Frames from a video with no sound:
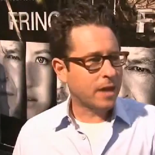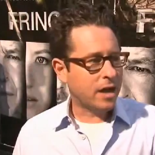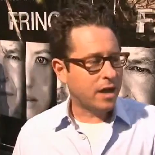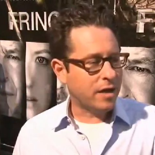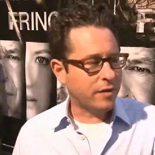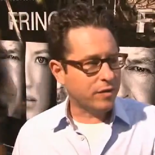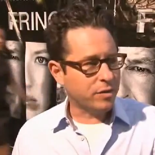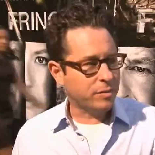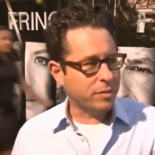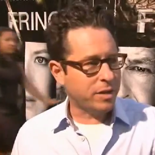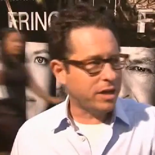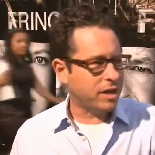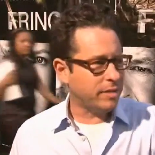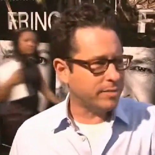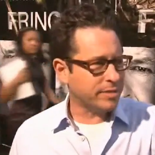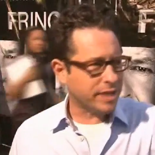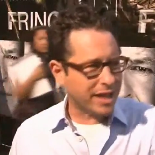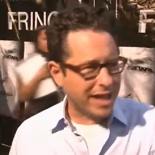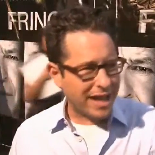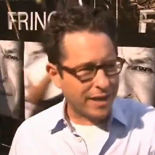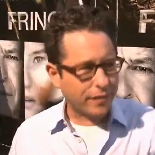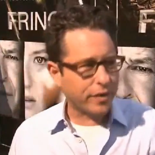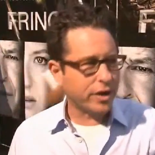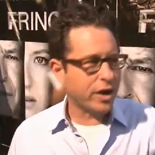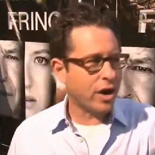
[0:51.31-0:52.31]
of the mediums,
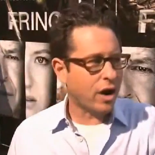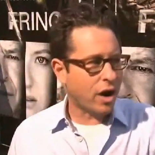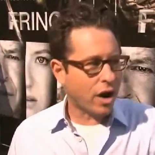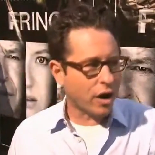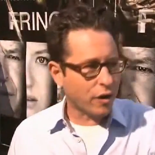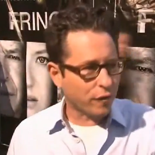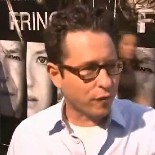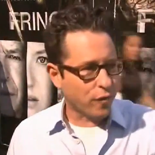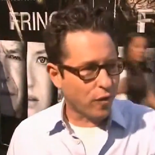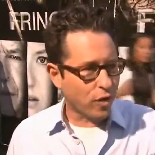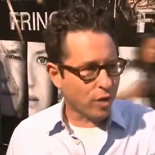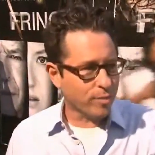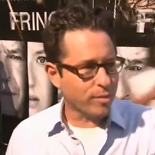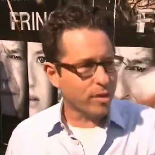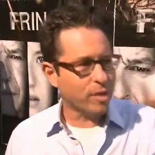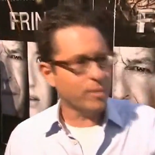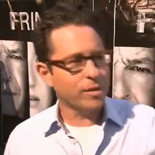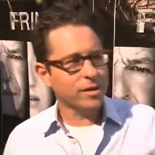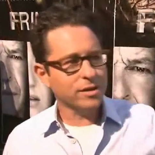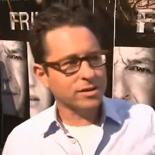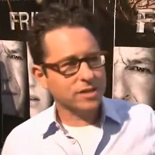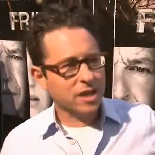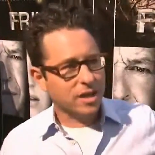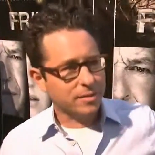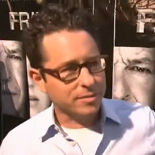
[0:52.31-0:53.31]
and every art form
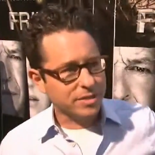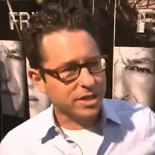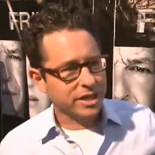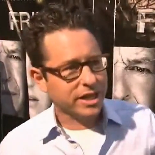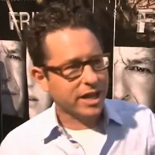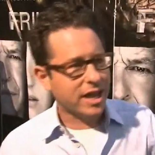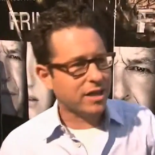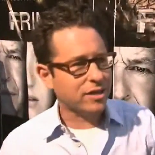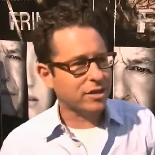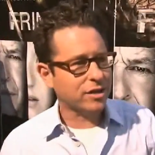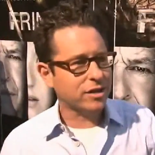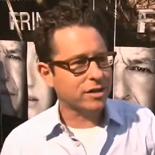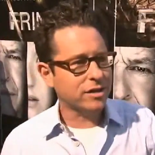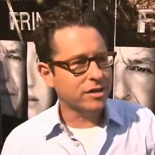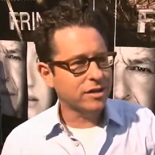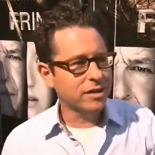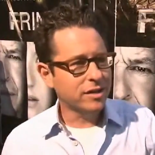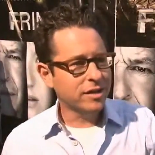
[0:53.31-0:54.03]
almost comes together.